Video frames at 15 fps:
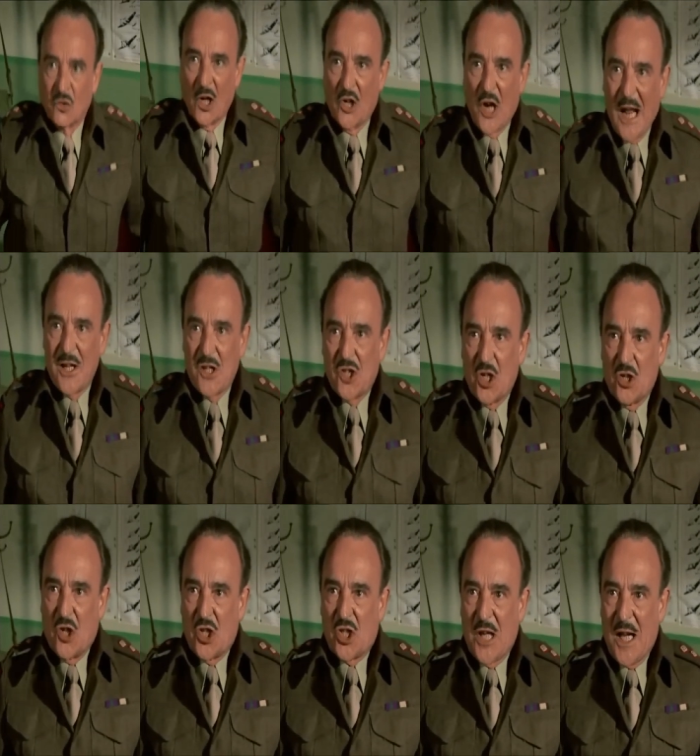The likes
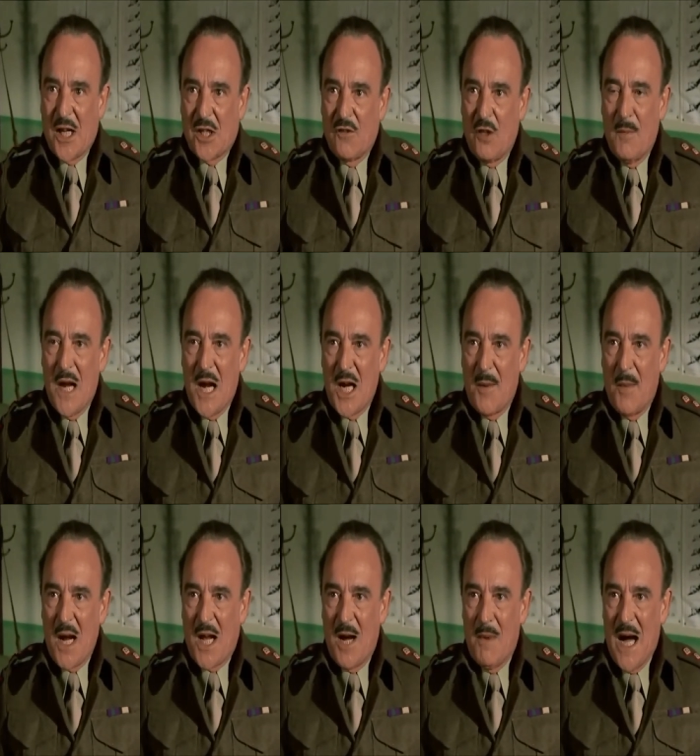and dislikes of the men under
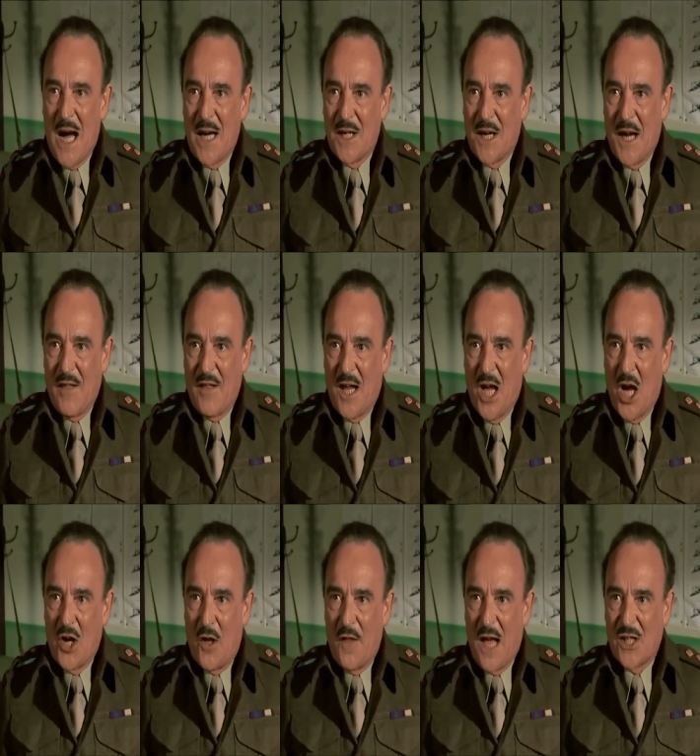my command are neither
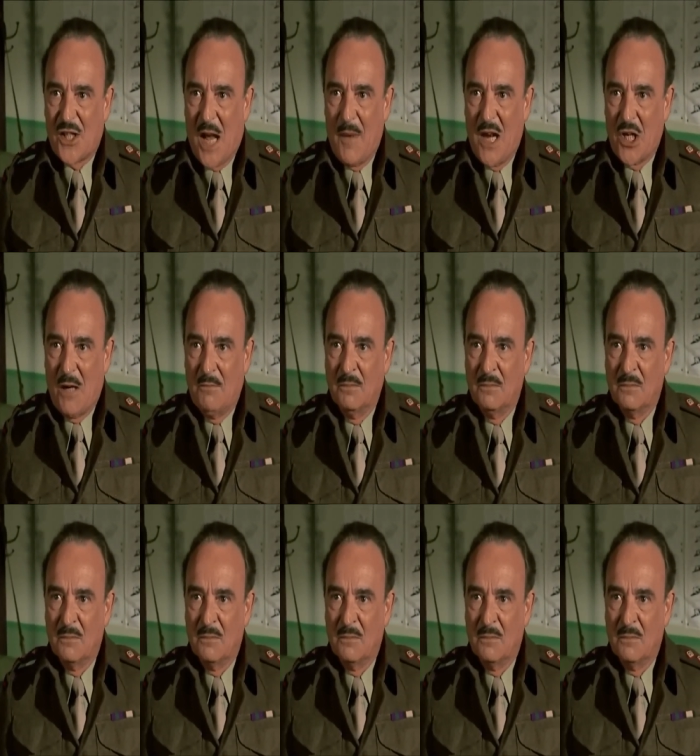here nor there, Sir Major.